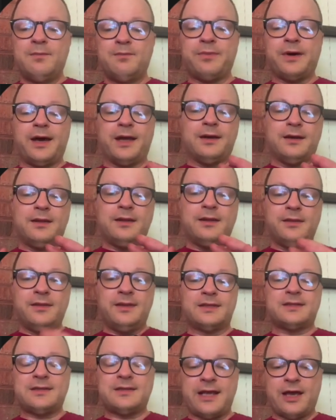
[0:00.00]
But
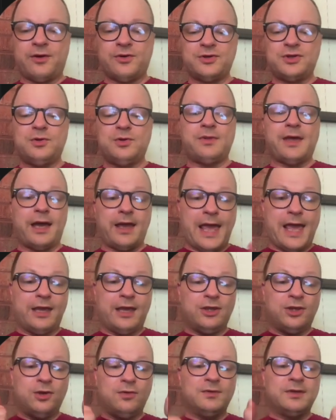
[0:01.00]
this tells you that, hey,
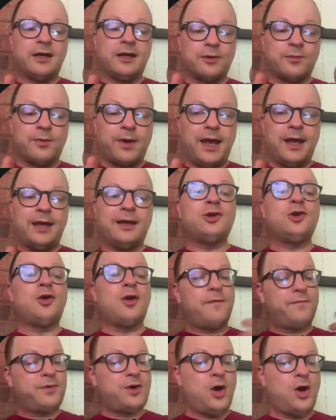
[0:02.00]
you did it right. You
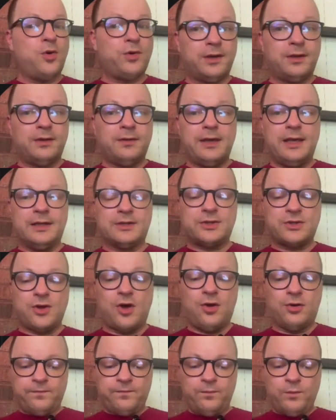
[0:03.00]
have Coda installed.